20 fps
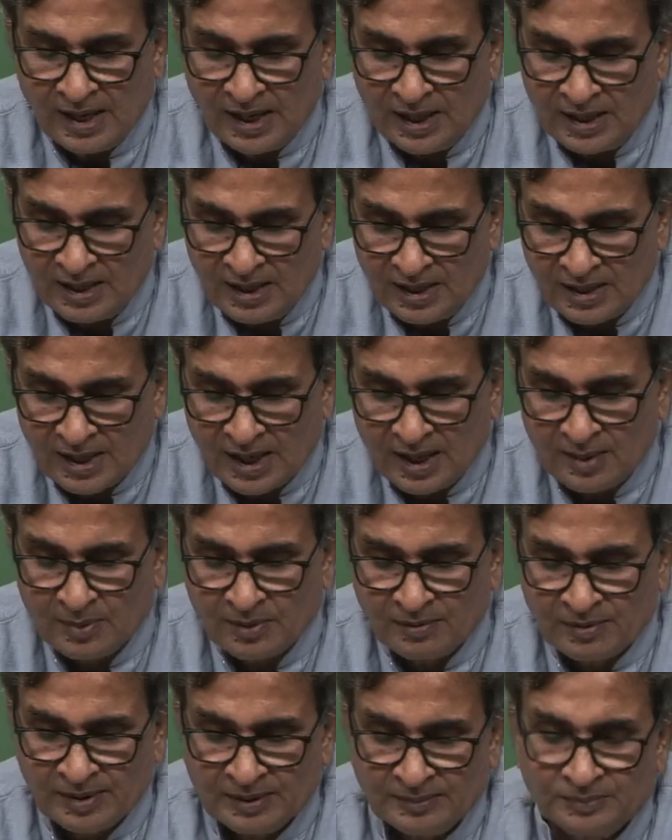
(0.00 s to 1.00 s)
any type
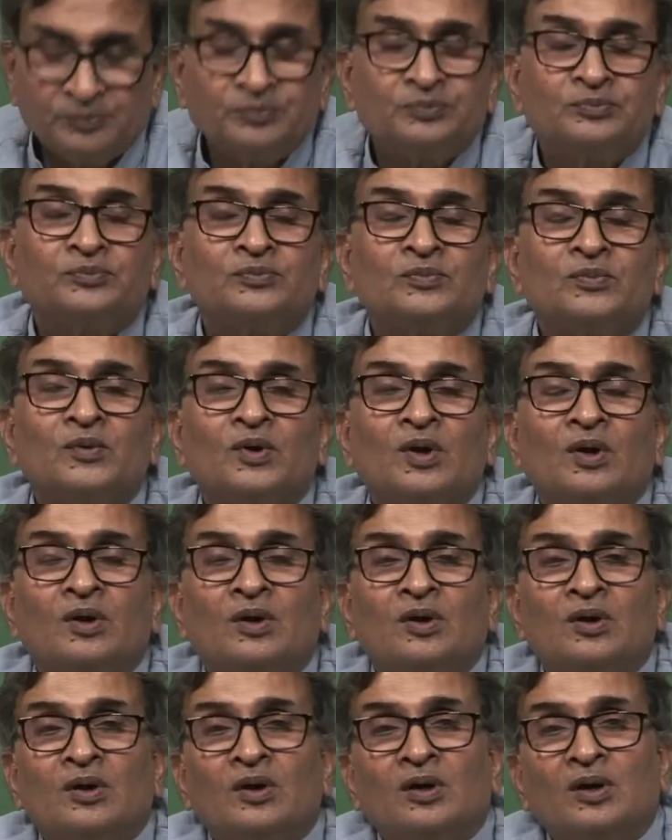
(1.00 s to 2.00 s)
of a
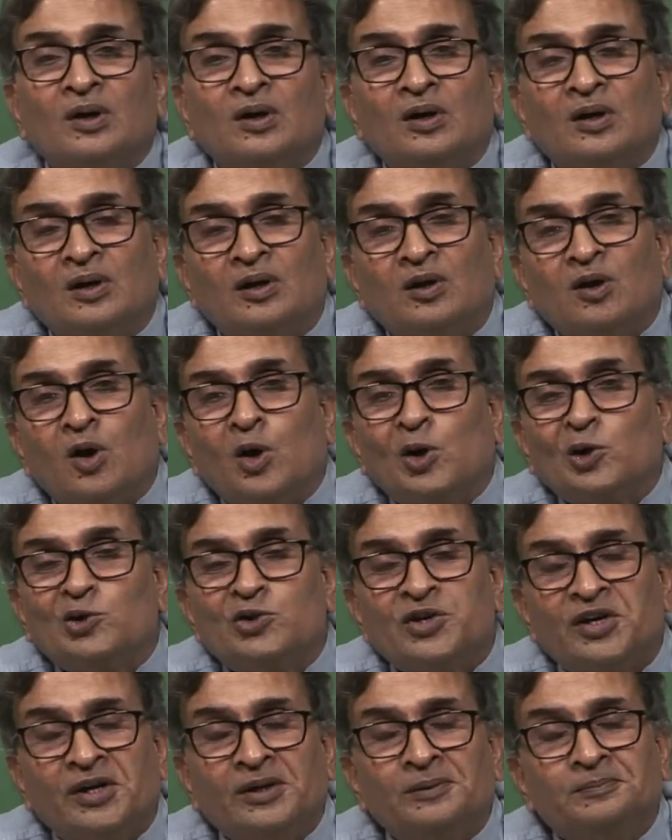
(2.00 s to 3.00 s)
uh, long
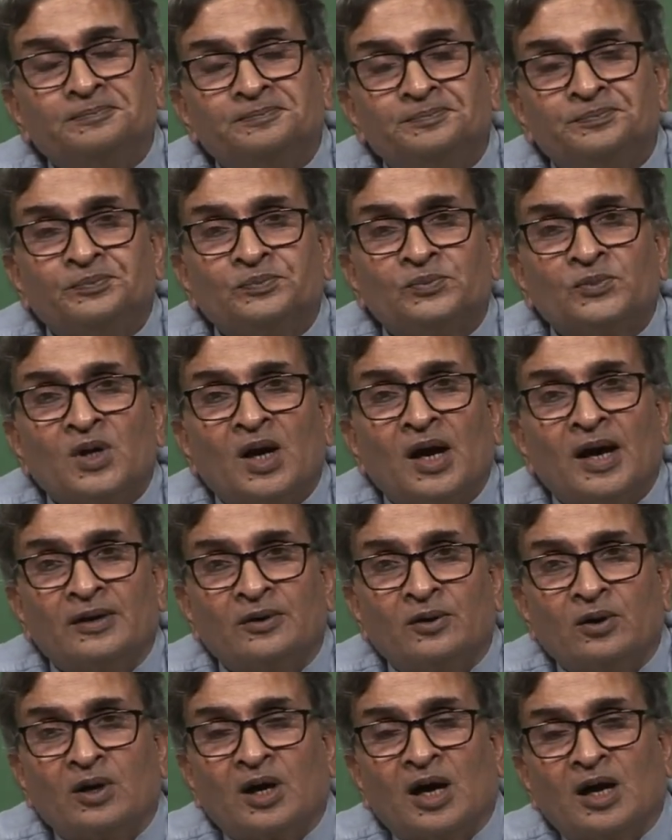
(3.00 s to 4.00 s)
chain
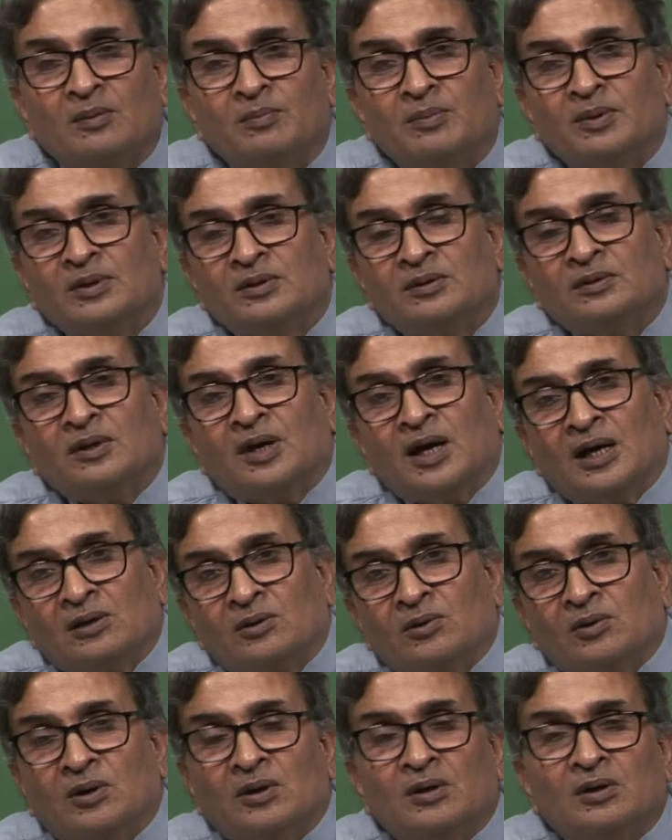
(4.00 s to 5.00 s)
hydrocarbon,
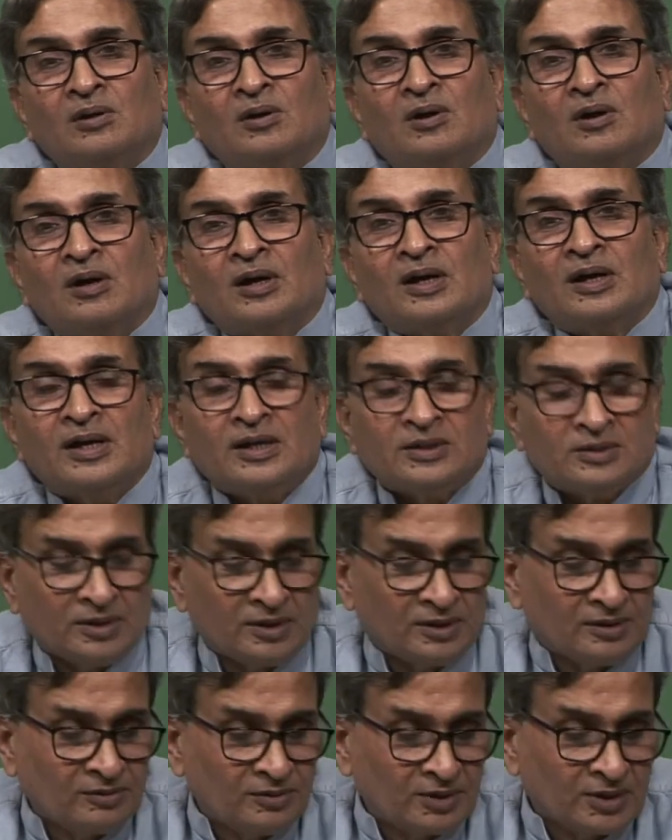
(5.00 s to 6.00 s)
alcohol, or an
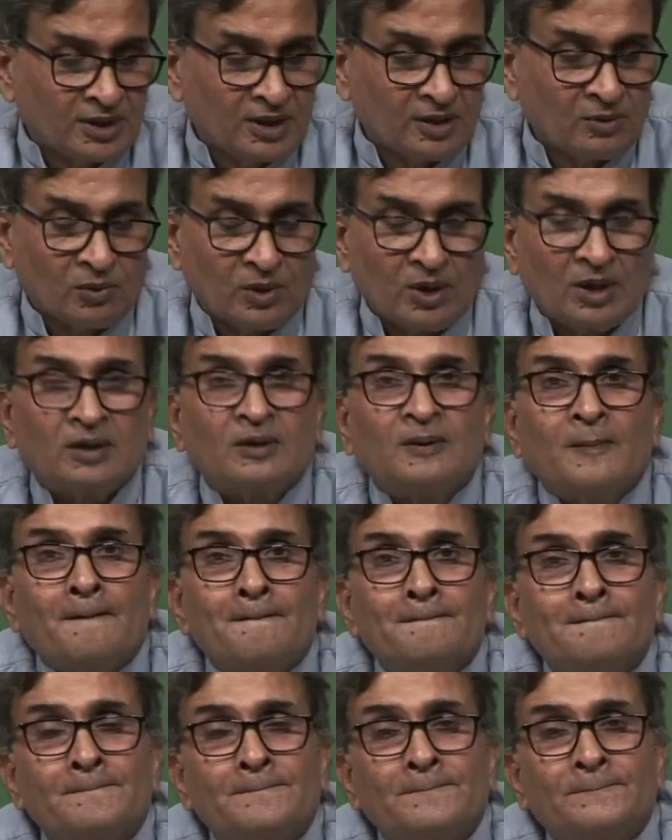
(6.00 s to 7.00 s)
acid which can work,
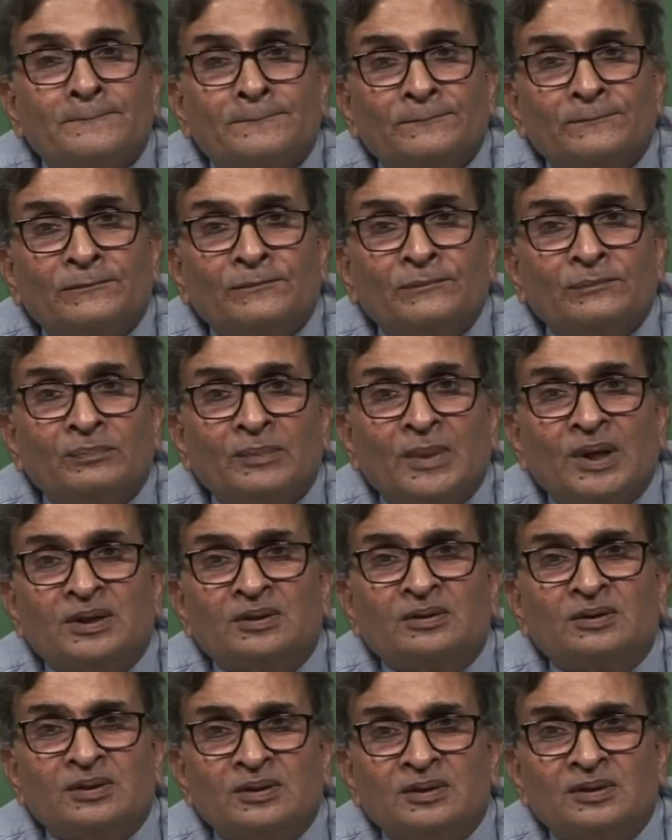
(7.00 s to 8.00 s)
but
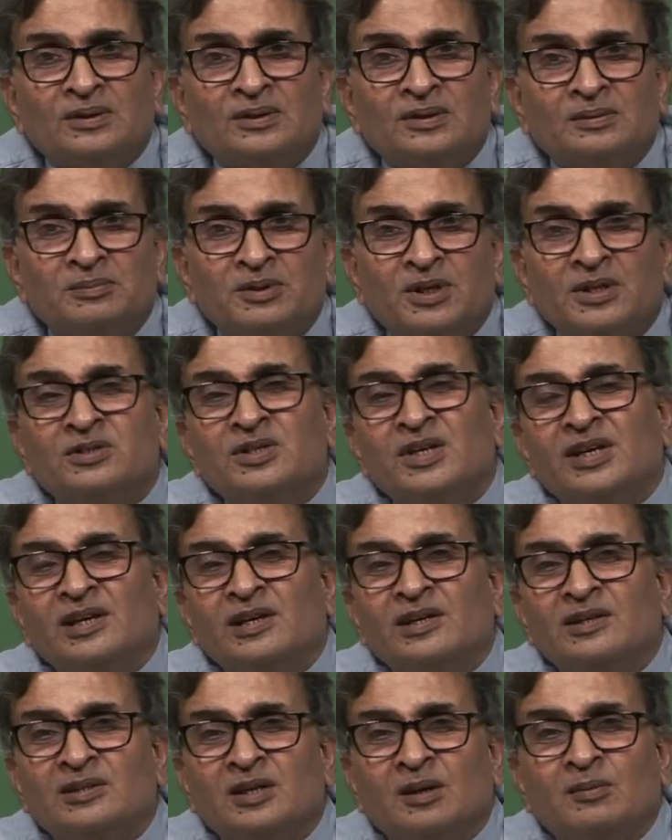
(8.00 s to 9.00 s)
I am just
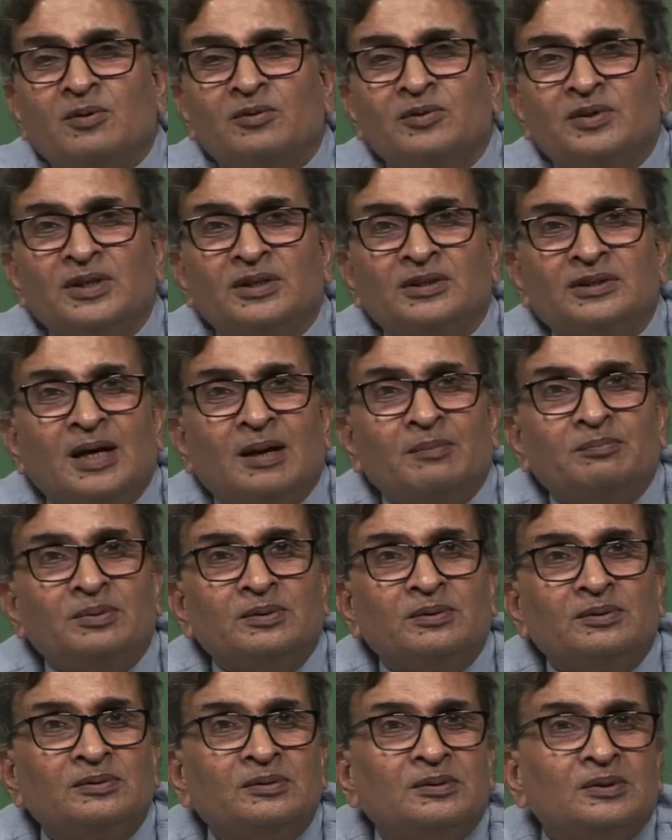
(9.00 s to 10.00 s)
taking some of the
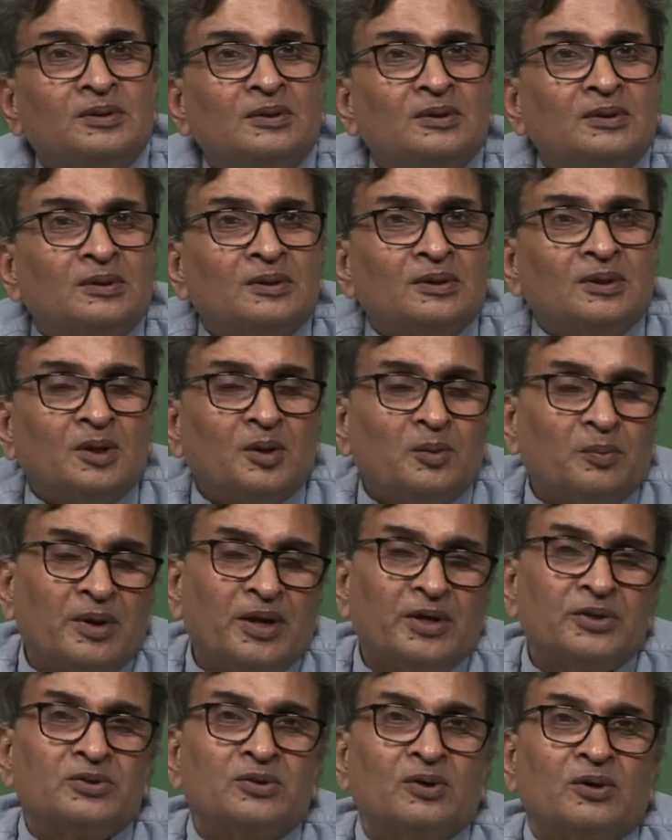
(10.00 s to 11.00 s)
examples
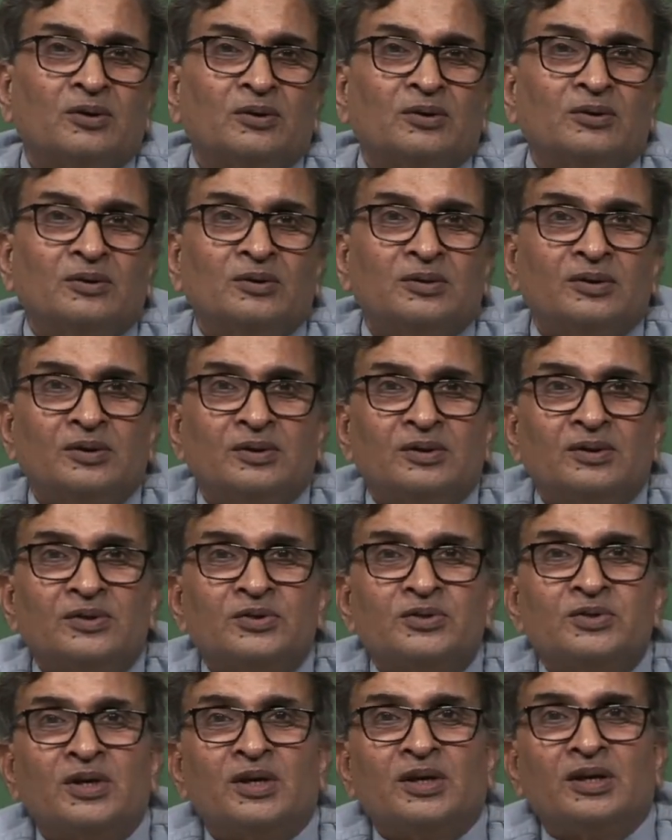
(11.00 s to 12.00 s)
based on
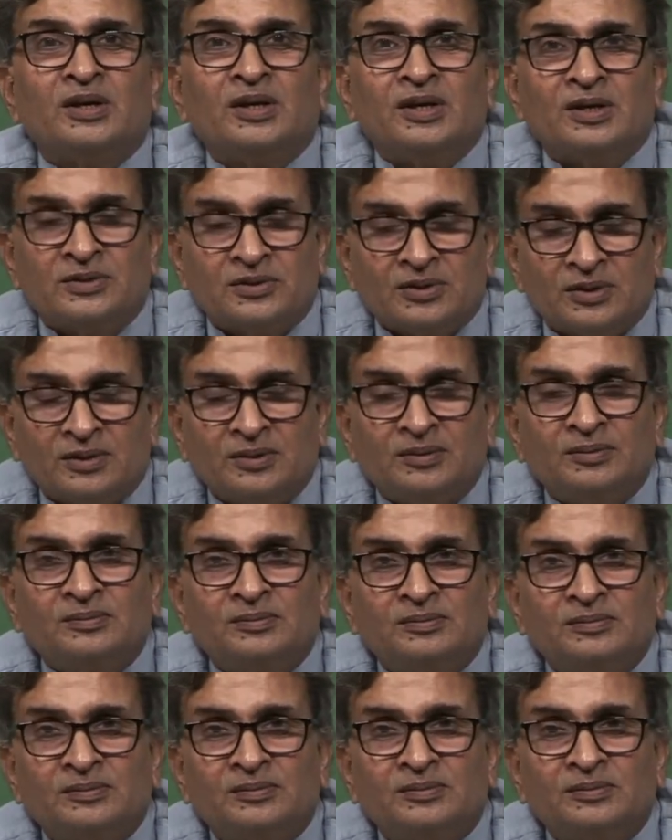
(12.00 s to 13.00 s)
stearic acid.
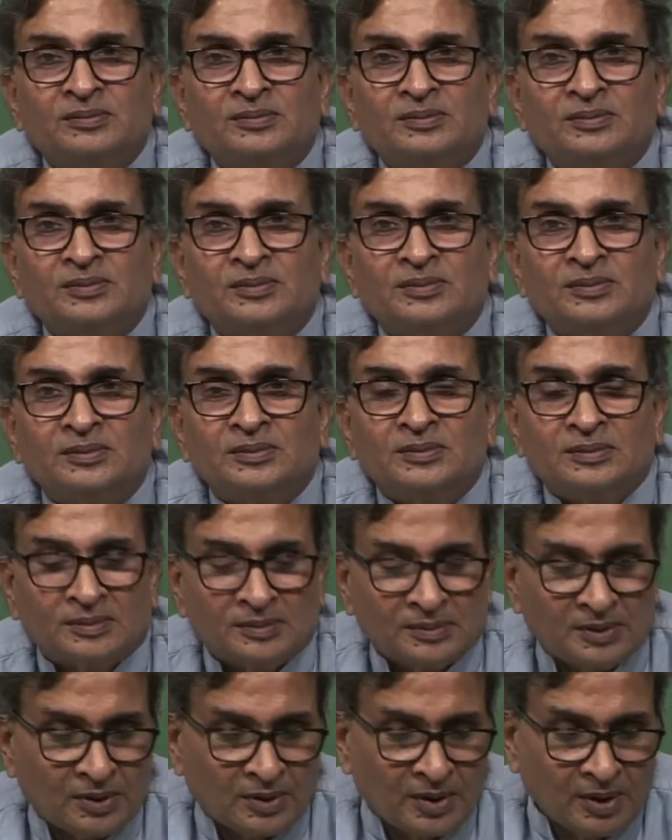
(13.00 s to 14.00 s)

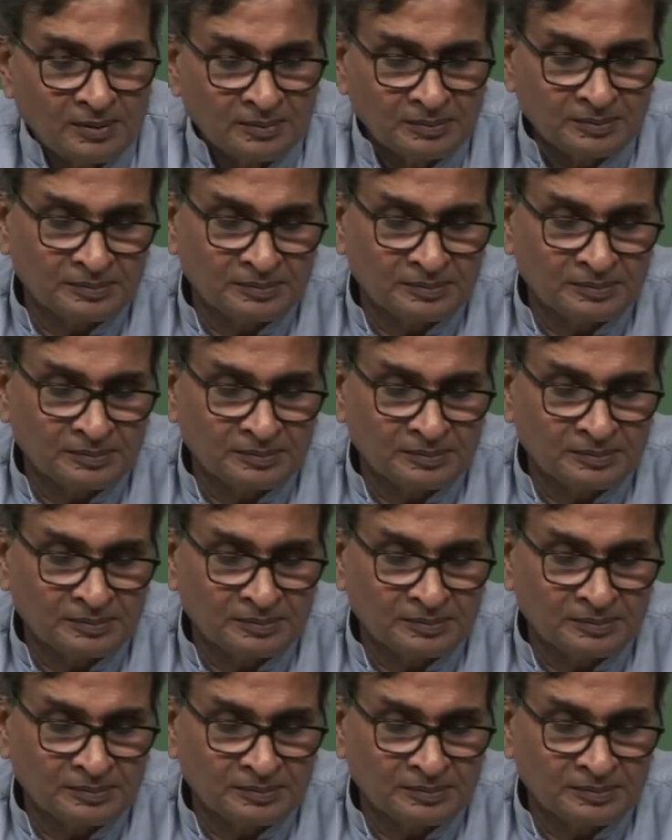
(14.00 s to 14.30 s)
Okay.